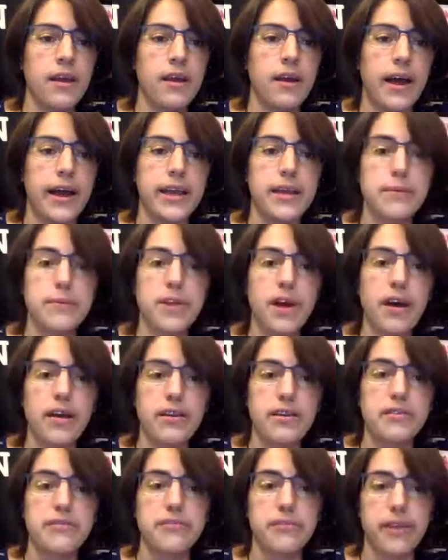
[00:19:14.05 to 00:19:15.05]
I am not
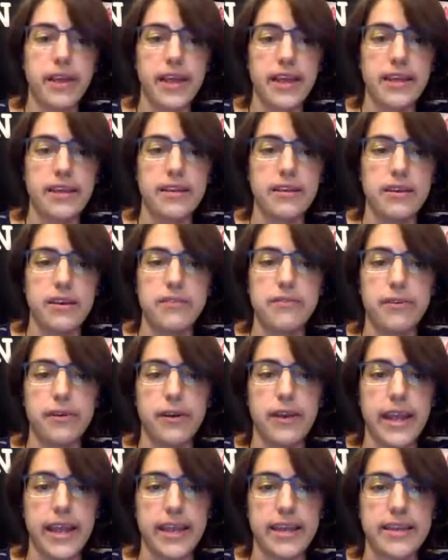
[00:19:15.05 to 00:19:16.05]
afraid of her
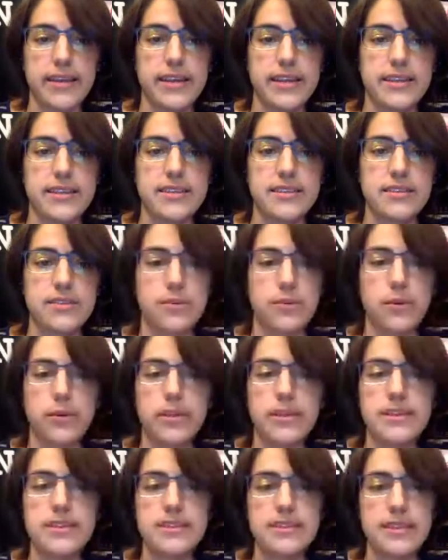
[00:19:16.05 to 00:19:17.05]
nakedness or the
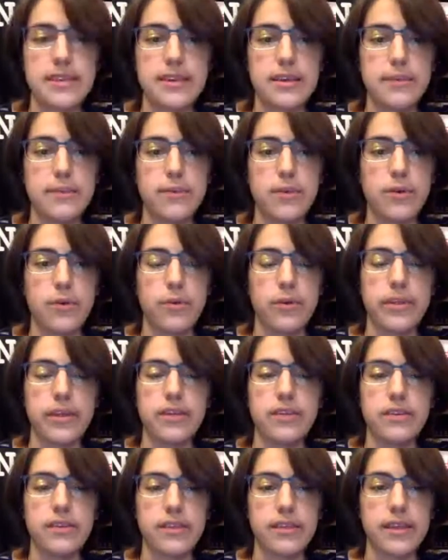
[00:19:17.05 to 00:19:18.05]
seam where they
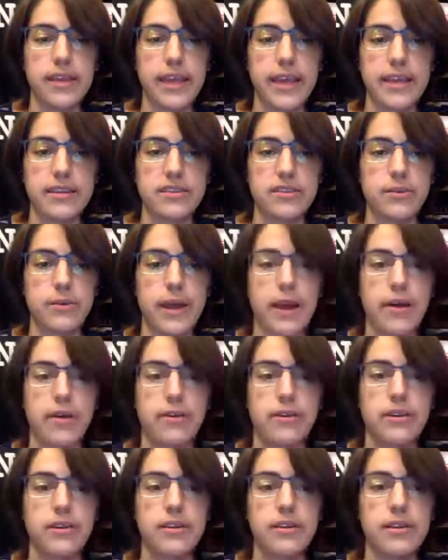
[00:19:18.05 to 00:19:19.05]
took the cancer out,
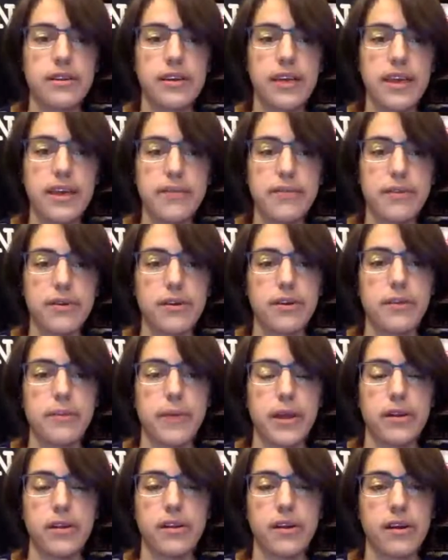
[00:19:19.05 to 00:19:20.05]
gave her a
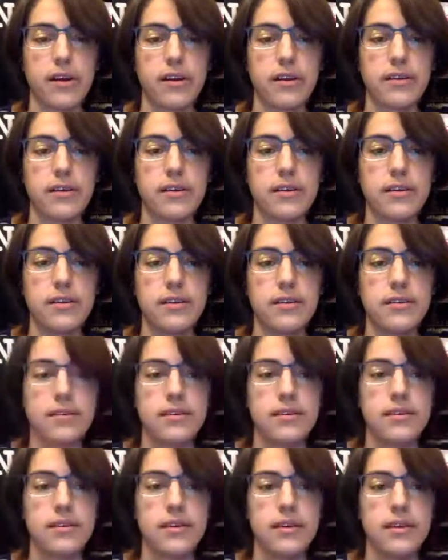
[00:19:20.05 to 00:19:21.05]
metal heart.
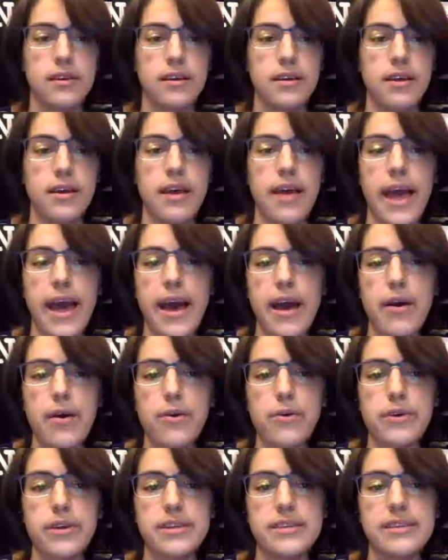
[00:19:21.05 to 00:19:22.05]

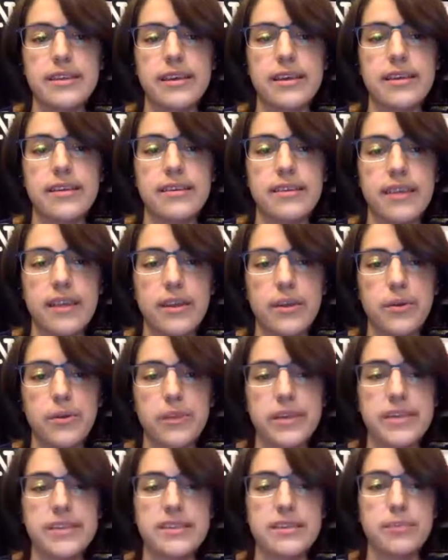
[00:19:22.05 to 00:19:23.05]
How is it
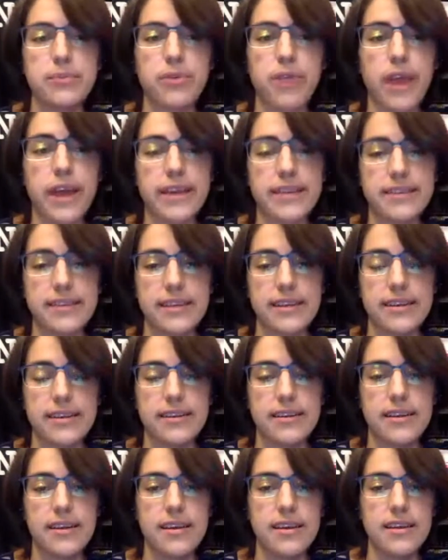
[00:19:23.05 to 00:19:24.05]
continually surprising
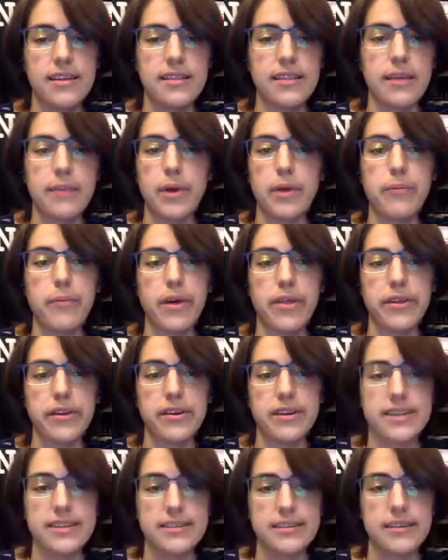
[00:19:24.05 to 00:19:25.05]
that my mother
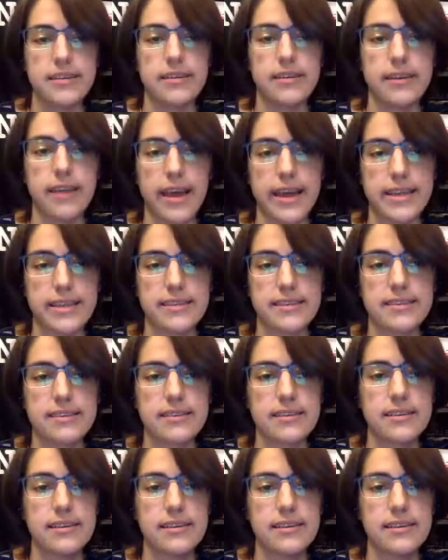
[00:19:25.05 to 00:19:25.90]
isn't nice?